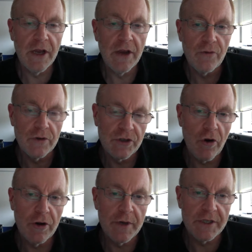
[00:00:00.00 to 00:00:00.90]
For
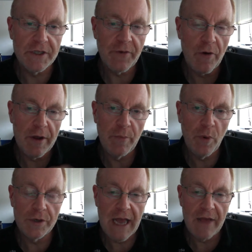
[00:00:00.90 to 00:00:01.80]
astronomers, it's very
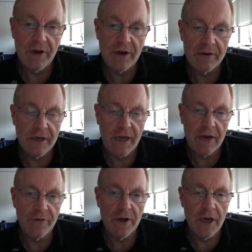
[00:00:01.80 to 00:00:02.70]
important to have a kind
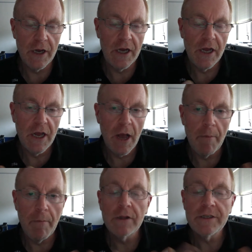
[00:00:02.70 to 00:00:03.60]
of a, a
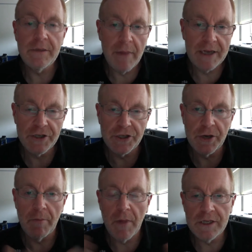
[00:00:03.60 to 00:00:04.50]
multi-messenger,
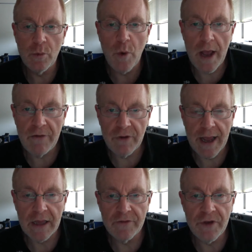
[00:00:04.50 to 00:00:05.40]

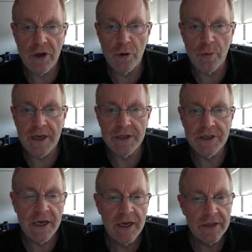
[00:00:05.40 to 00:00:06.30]
multi-wavelength view because
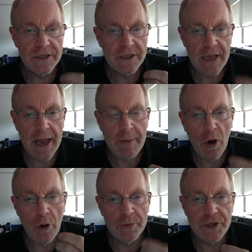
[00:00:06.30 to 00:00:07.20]
the same
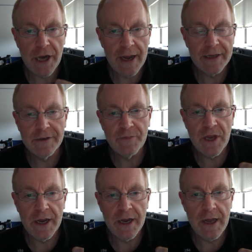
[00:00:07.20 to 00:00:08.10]
object
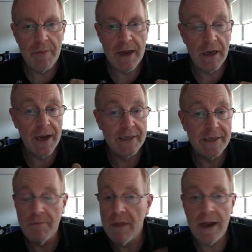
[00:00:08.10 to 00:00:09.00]
can emit light
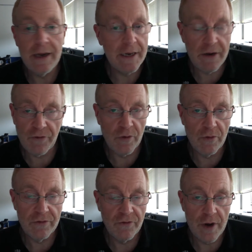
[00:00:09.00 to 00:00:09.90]
in many different
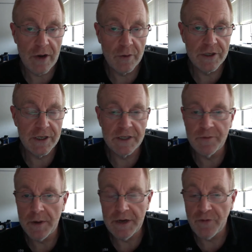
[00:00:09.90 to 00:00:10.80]
frequencies,
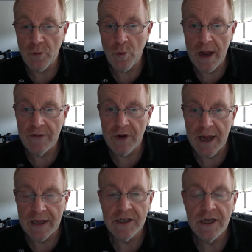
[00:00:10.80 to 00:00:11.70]
very different
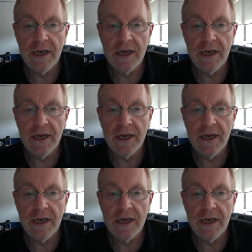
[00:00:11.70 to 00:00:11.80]
wavelengths.